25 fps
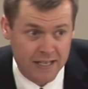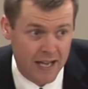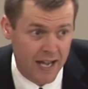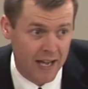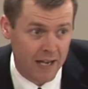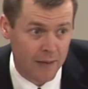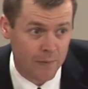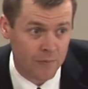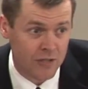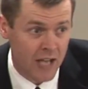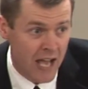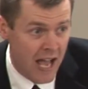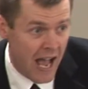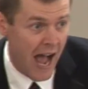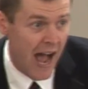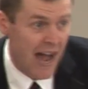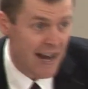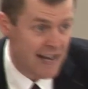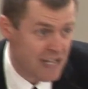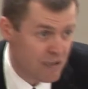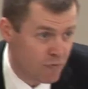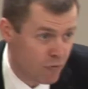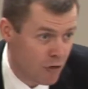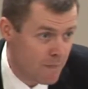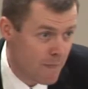times. I
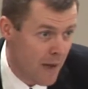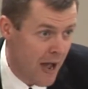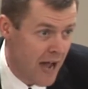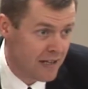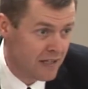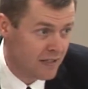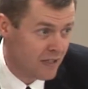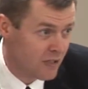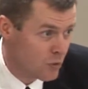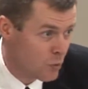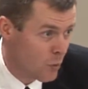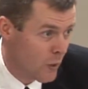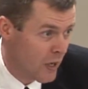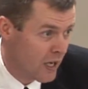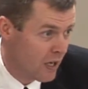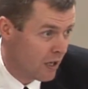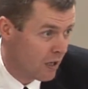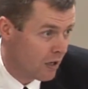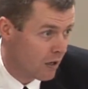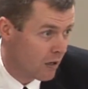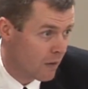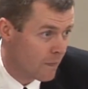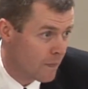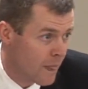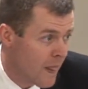need reminded as
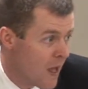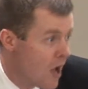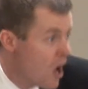well.